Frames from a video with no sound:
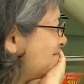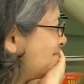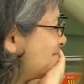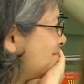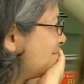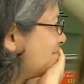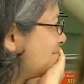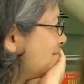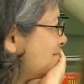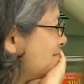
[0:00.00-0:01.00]

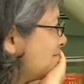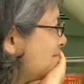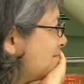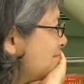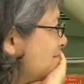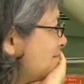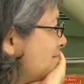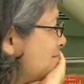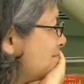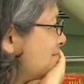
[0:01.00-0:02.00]

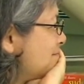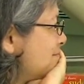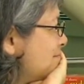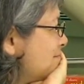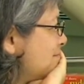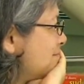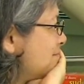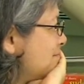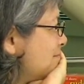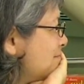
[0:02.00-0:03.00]

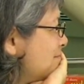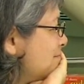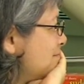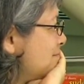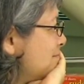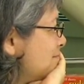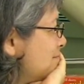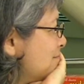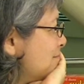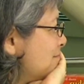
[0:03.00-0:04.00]

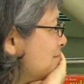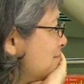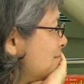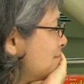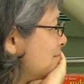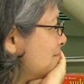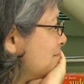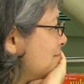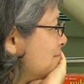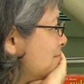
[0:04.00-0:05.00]

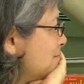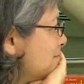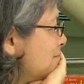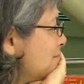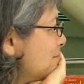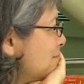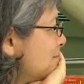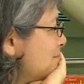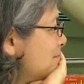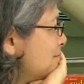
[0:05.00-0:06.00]

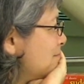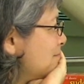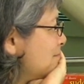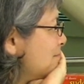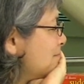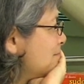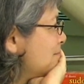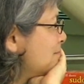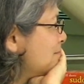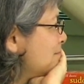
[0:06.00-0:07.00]

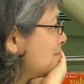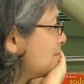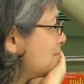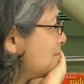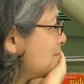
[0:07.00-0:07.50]
[no speech]